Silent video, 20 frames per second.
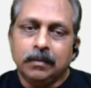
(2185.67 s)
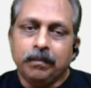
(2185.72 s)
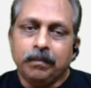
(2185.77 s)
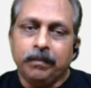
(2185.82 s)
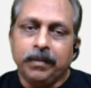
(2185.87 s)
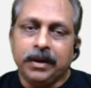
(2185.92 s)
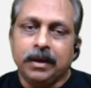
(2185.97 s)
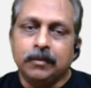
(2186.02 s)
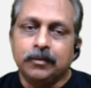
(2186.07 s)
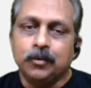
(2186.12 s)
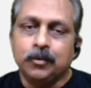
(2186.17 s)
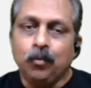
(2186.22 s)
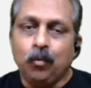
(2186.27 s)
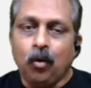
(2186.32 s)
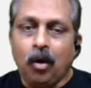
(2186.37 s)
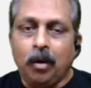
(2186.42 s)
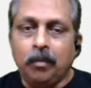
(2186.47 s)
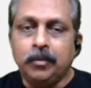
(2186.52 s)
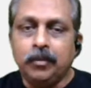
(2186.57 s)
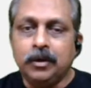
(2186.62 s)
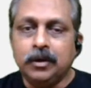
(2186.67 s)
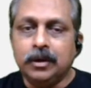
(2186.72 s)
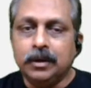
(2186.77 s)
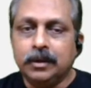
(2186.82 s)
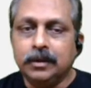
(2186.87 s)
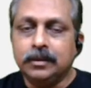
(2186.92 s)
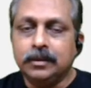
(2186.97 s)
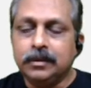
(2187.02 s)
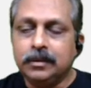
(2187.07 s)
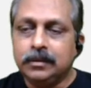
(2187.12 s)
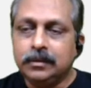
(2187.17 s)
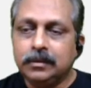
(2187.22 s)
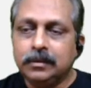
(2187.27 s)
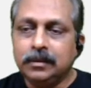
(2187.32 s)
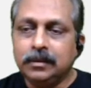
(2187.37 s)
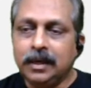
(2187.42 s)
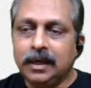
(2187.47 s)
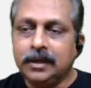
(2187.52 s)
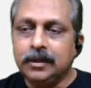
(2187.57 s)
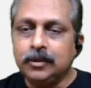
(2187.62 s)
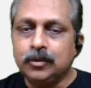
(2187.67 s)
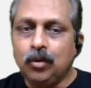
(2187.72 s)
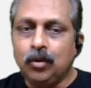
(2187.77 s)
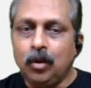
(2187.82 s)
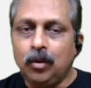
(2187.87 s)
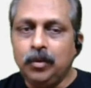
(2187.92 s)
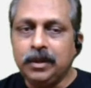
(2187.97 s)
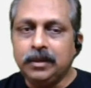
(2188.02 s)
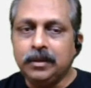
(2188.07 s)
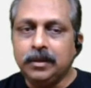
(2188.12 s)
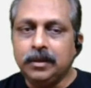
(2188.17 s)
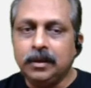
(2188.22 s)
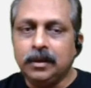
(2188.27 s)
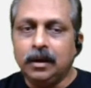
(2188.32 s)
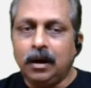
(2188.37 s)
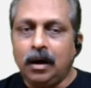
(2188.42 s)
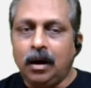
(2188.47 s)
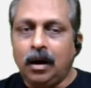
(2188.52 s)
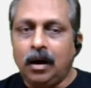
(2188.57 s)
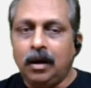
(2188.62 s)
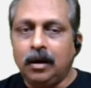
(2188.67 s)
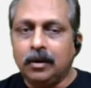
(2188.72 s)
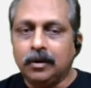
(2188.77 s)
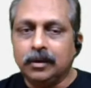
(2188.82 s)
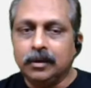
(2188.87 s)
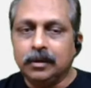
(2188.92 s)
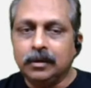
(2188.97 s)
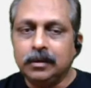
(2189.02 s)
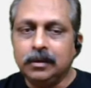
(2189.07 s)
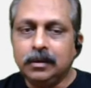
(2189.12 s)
becomes warmer. Let us go with R.